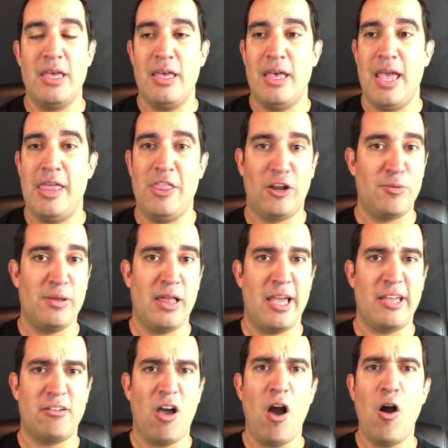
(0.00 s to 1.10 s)
And they're going to be like,
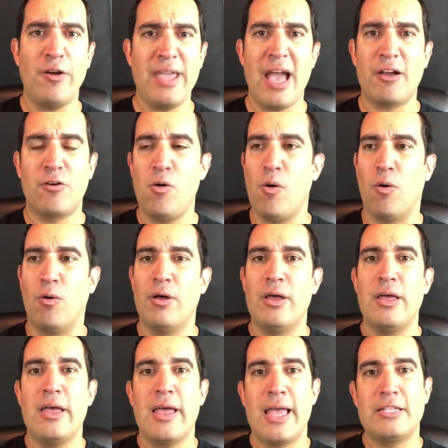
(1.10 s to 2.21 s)
oh, yeah, cool.
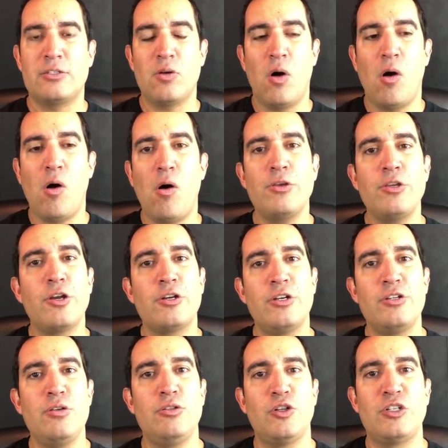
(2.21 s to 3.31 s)
And so all you're going to do
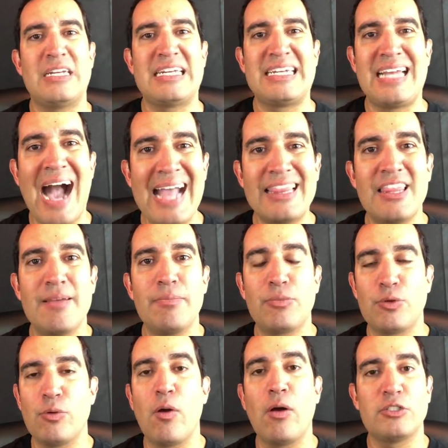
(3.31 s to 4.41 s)
is you're going to guide them
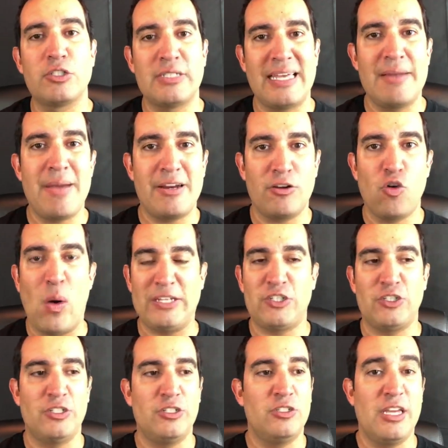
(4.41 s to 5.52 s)
through a set amount of
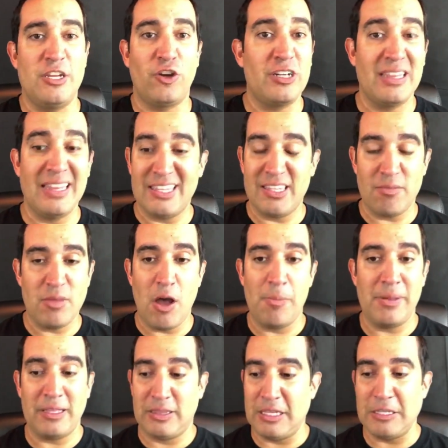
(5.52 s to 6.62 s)
questions, and you're going to let them know,
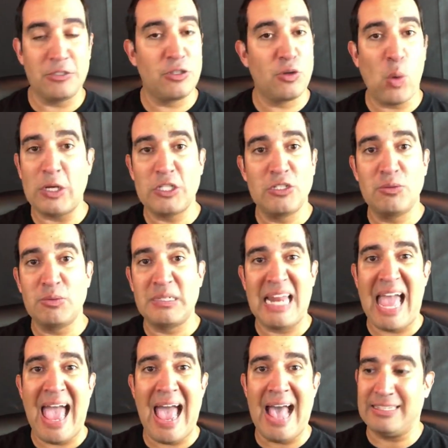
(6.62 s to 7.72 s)
be like, these are the questions I'm going to
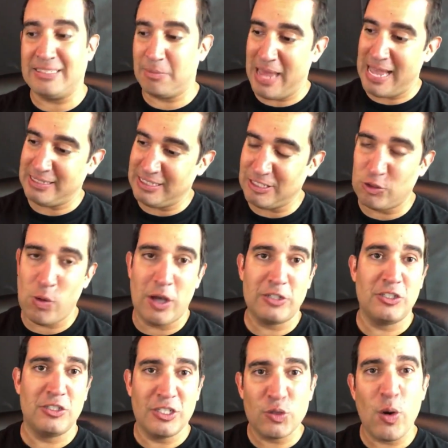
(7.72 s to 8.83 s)
ask. I'm going to ask this
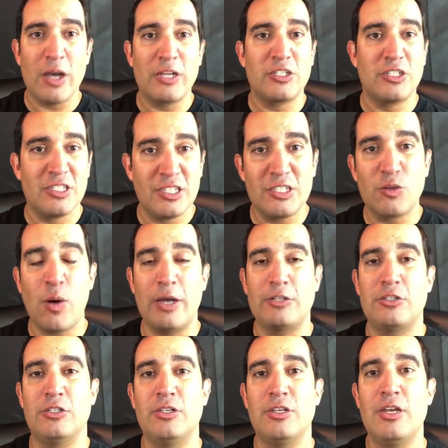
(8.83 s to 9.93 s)
question, and this
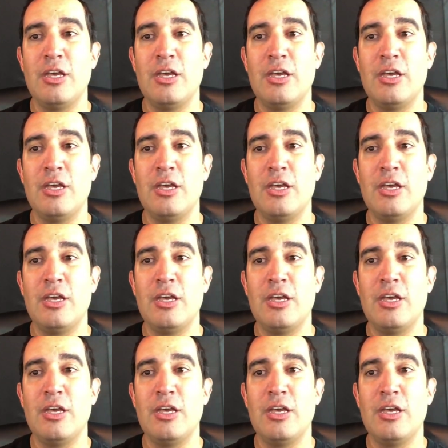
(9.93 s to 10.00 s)
question.